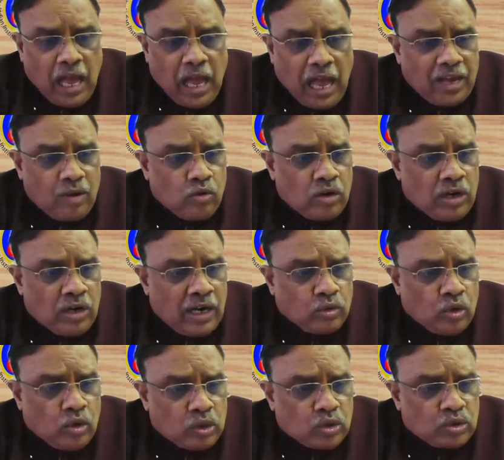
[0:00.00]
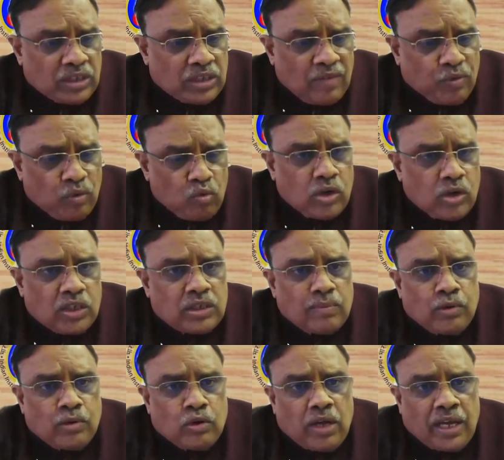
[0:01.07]
I would like to also say a few
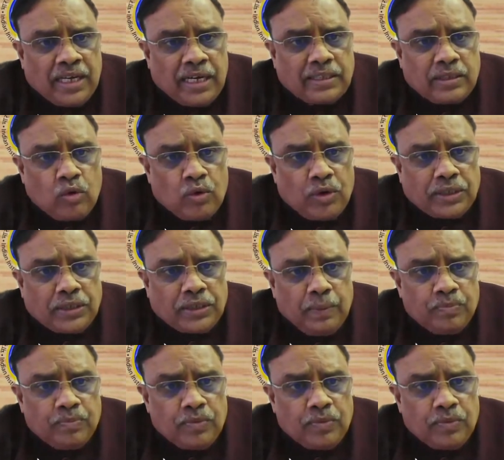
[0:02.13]
words about IIT Guwahati.